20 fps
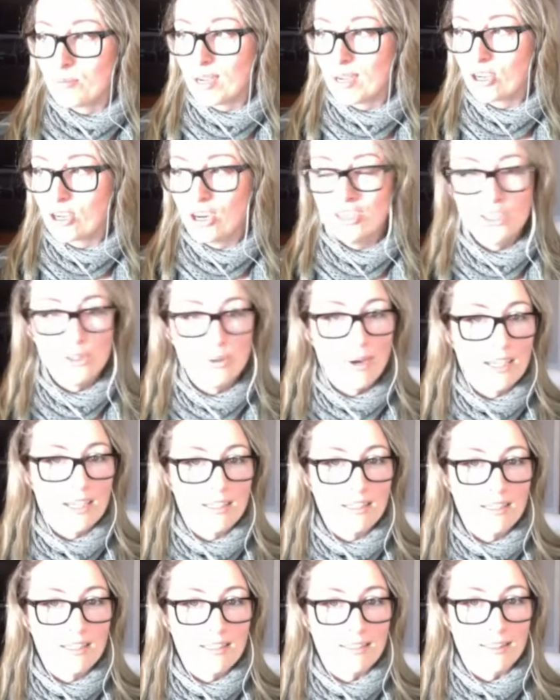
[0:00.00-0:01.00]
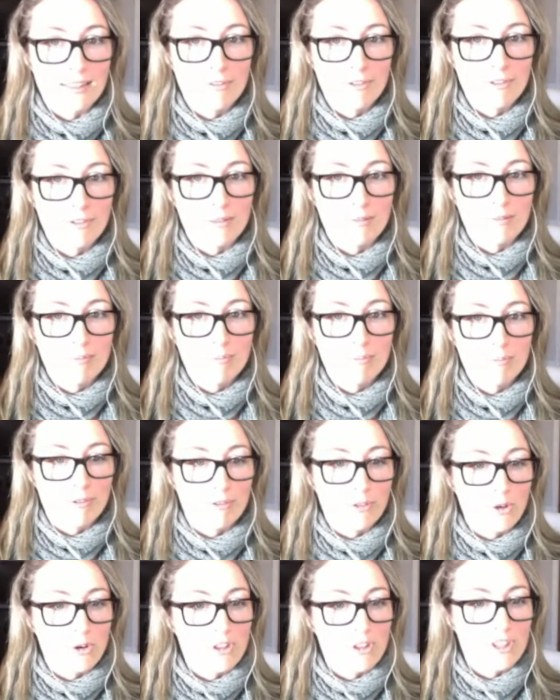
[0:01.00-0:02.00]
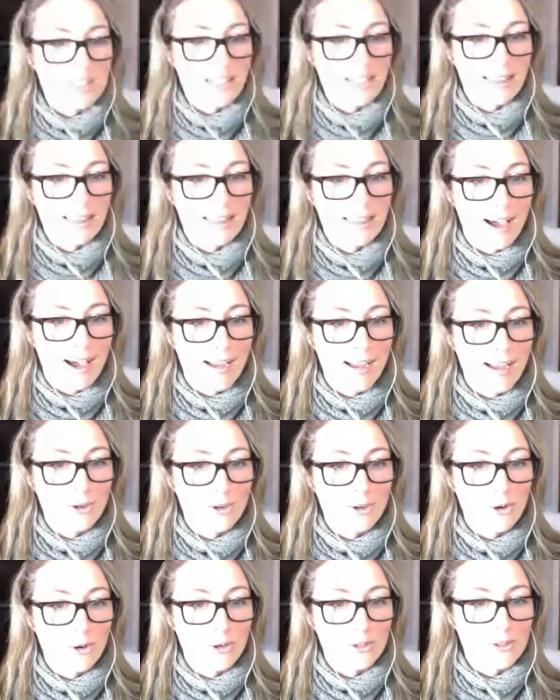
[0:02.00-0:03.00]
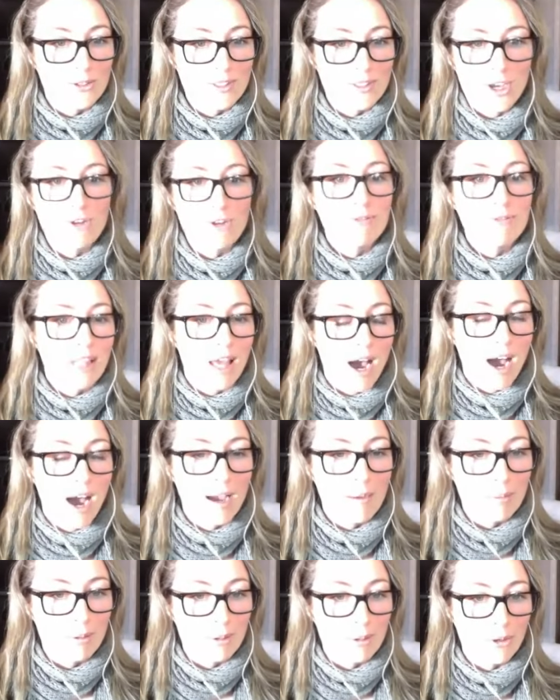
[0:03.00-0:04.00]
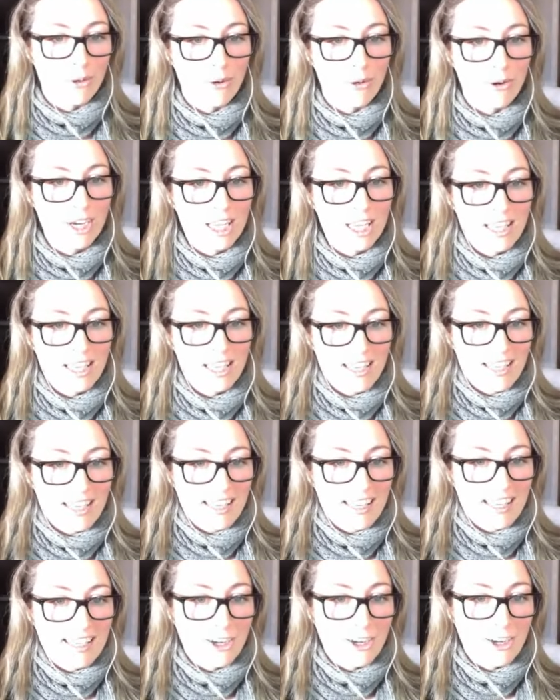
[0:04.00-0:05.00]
my God, you actually delivered before the deadline, or you're so reliable, or, you